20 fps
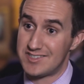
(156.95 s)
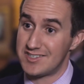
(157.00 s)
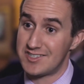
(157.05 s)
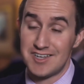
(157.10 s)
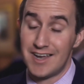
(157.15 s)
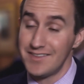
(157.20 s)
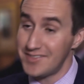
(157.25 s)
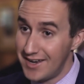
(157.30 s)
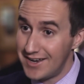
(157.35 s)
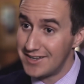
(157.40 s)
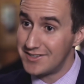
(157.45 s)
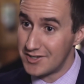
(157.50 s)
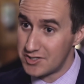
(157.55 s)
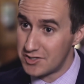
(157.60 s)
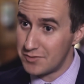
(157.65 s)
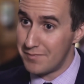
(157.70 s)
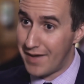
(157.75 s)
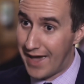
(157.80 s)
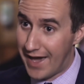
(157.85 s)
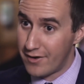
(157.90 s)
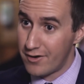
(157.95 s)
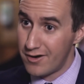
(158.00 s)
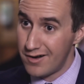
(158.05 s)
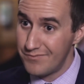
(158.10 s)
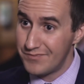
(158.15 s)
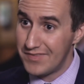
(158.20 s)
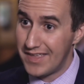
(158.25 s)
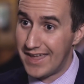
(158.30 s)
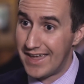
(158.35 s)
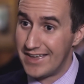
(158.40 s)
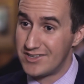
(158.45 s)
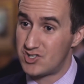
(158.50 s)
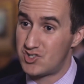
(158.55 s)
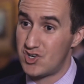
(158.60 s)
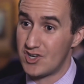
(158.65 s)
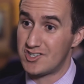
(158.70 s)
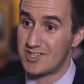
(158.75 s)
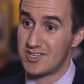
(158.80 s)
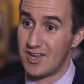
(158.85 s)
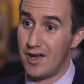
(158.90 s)
It's not that it doesn't matter, it's
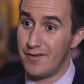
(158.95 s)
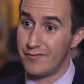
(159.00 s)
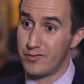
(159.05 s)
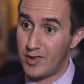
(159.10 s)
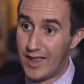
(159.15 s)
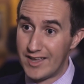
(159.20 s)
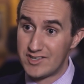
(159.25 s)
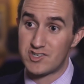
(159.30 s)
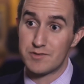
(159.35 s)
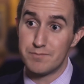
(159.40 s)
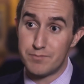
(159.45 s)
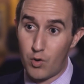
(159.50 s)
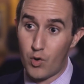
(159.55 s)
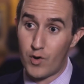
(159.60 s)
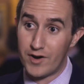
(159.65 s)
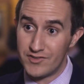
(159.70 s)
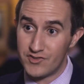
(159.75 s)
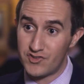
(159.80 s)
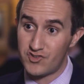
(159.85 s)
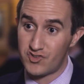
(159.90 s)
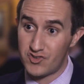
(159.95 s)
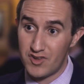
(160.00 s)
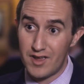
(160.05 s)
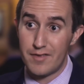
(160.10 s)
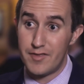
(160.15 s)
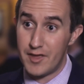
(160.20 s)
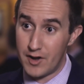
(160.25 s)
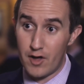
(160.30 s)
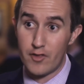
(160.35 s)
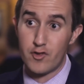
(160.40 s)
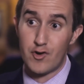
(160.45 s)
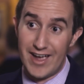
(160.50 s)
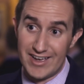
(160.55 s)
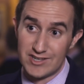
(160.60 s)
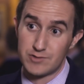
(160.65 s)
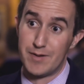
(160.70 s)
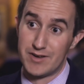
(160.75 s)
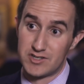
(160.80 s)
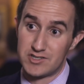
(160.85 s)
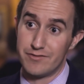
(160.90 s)
just of less importance than other
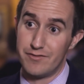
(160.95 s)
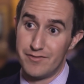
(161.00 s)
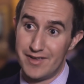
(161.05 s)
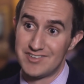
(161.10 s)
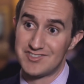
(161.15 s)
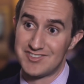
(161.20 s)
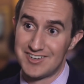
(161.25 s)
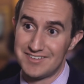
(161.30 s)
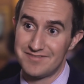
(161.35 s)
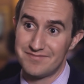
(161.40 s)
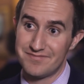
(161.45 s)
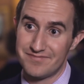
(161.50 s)
aspects of investing.